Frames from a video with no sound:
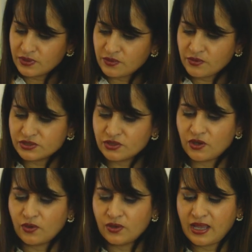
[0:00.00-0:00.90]
we're going to
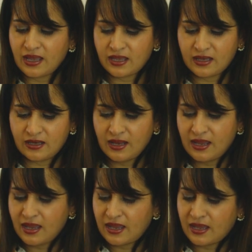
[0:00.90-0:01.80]
go ahead
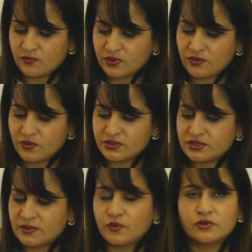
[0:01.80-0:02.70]
and
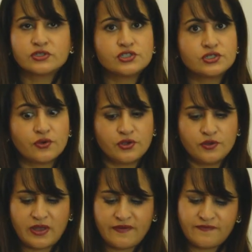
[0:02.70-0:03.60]
I'm going to show
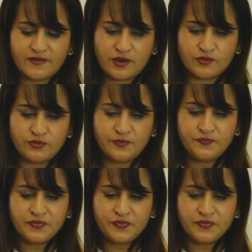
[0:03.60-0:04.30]
you my phone.